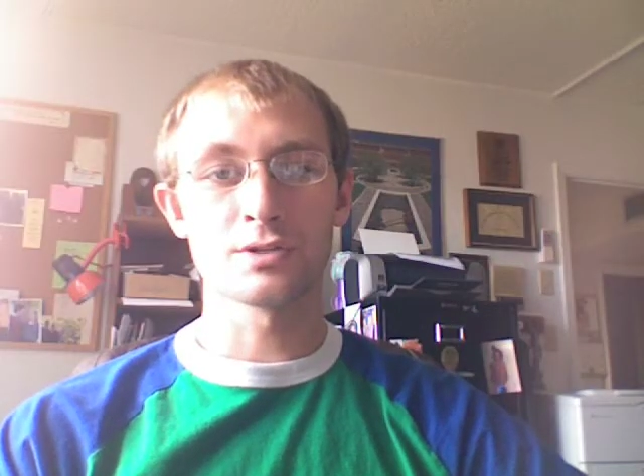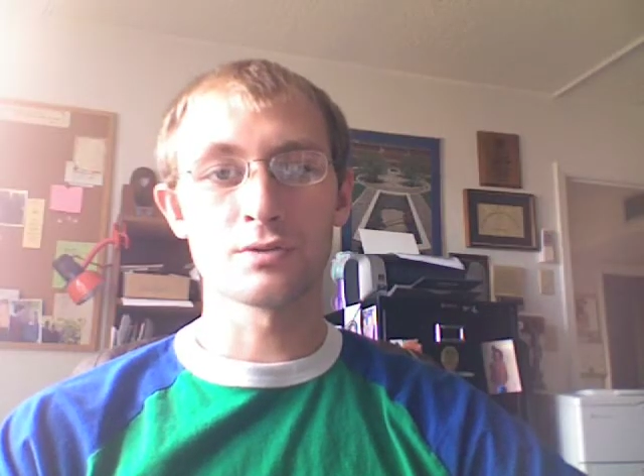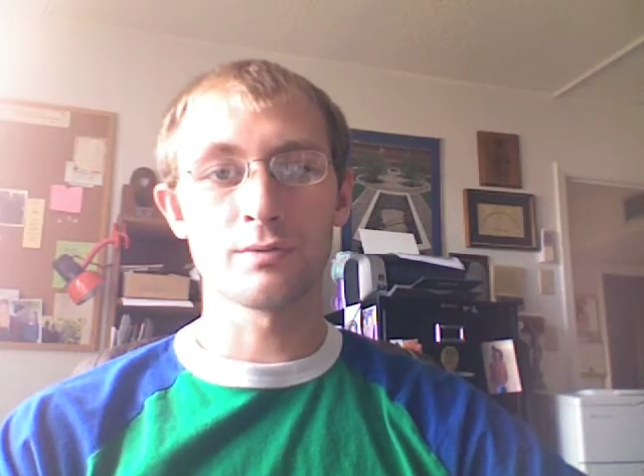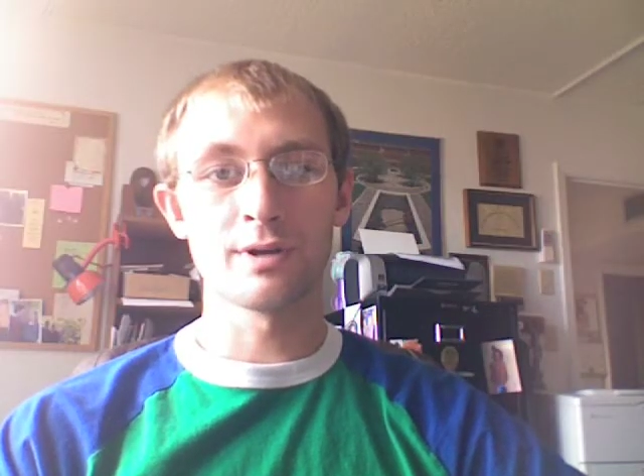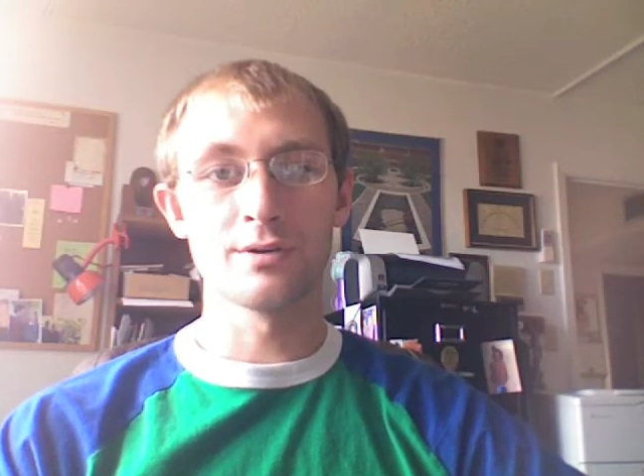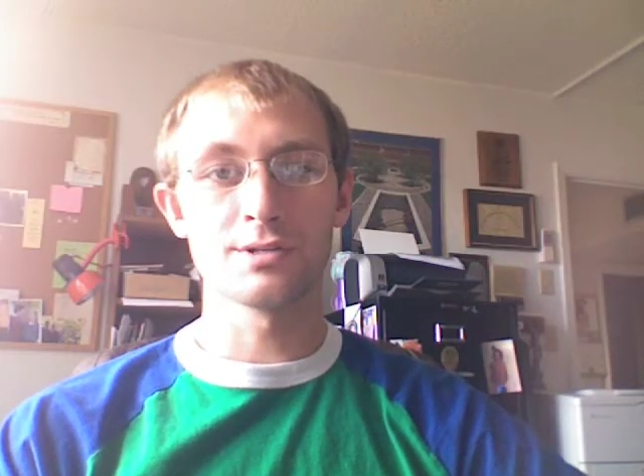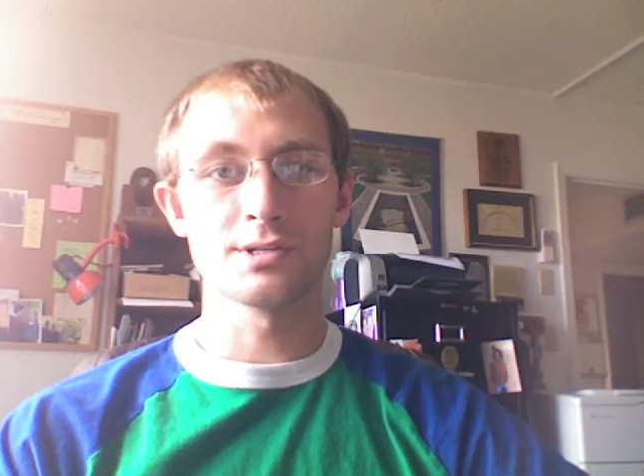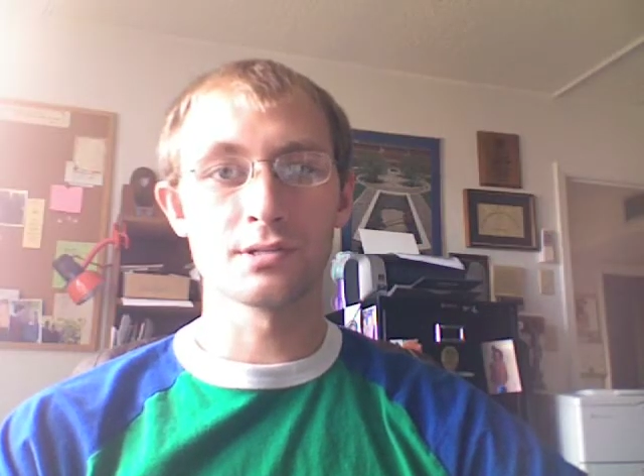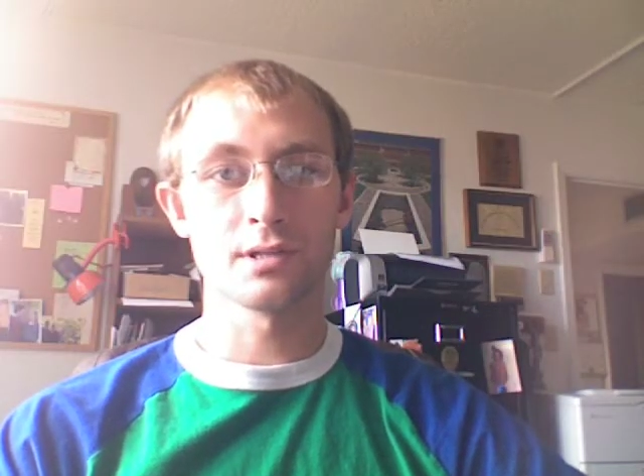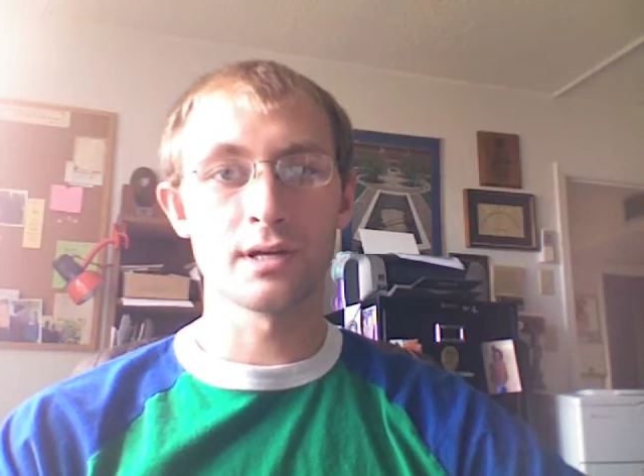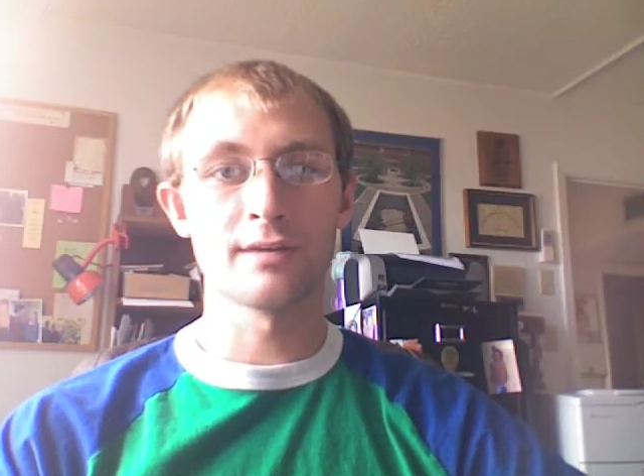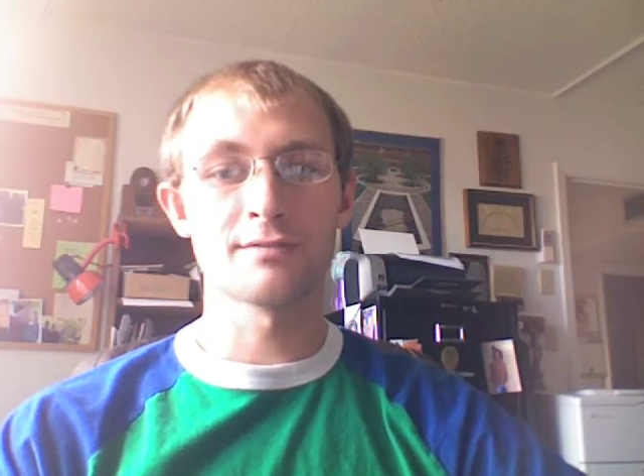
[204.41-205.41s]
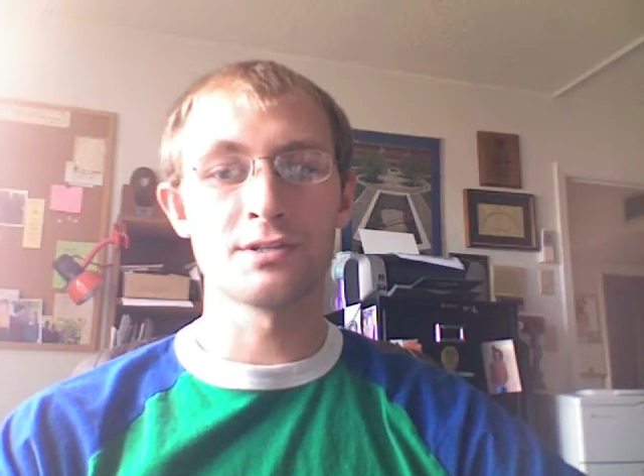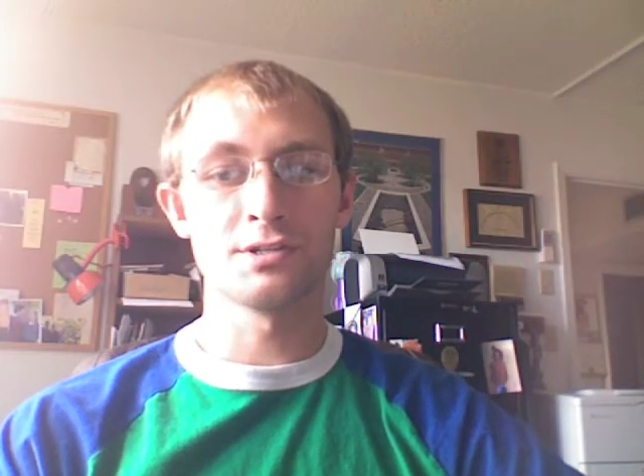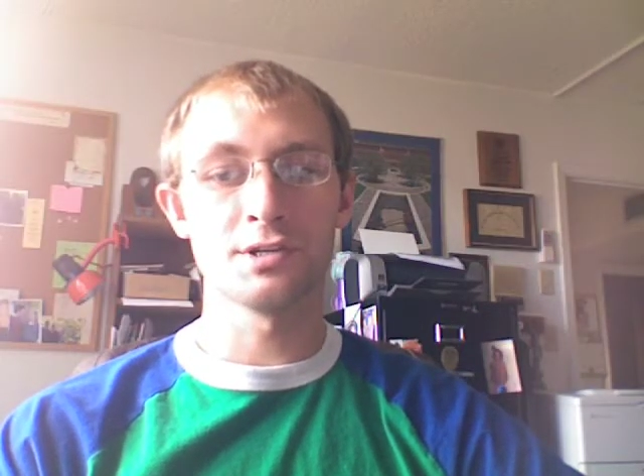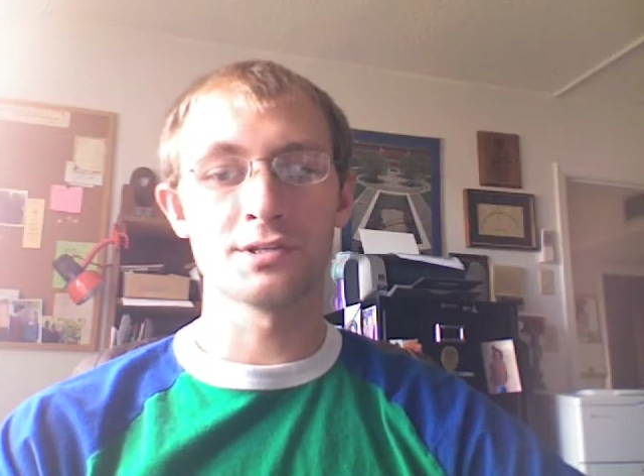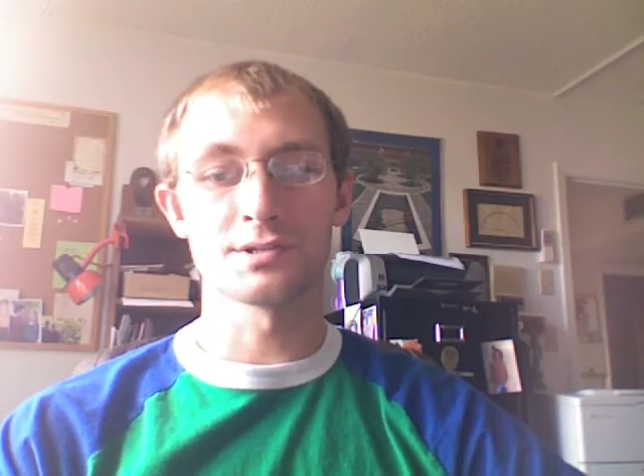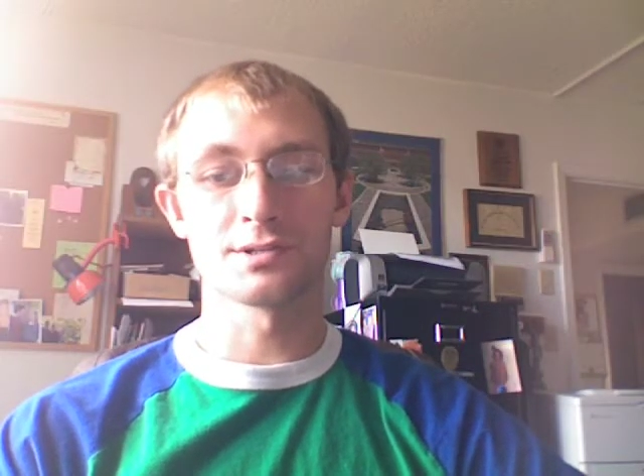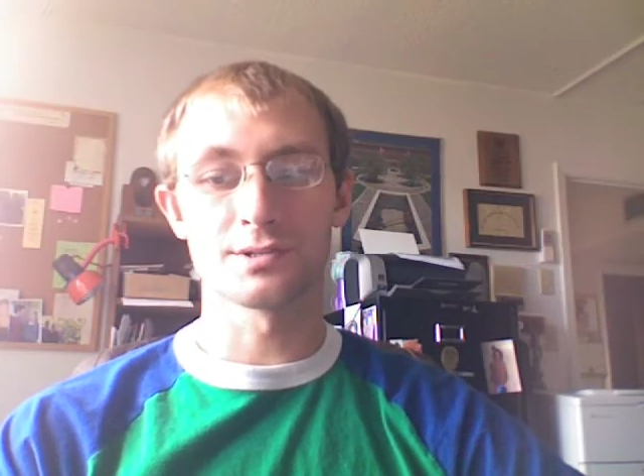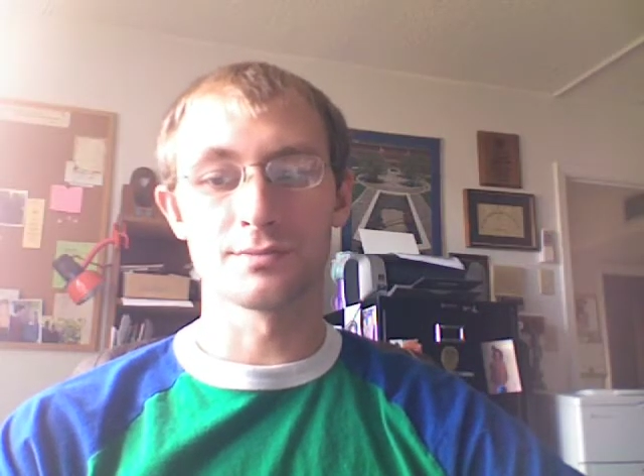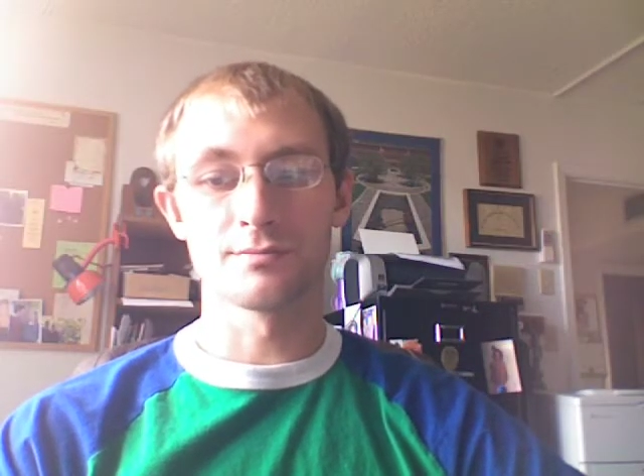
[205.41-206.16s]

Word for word: surrenders his life to Jesus.